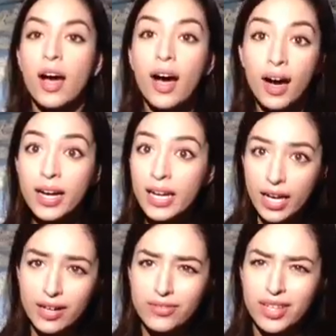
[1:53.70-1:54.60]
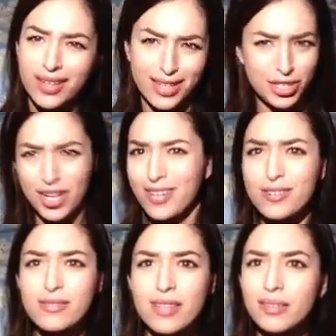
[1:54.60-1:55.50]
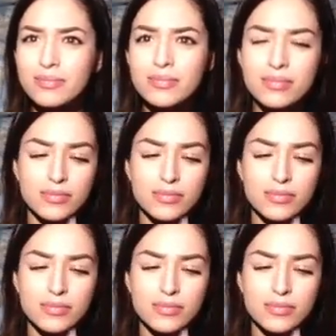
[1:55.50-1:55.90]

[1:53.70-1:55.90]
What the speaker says: I have a hitchhiker's thumb